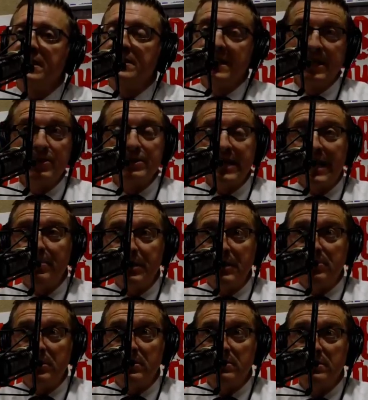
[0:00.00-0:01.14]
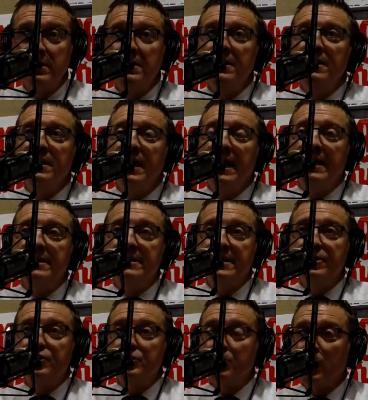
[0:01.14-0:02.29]
It's killed 10 people, and it's
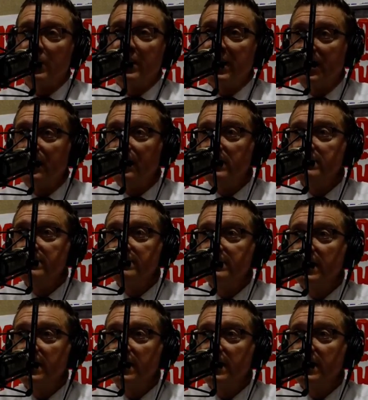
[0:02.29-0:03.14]
injured more than 100.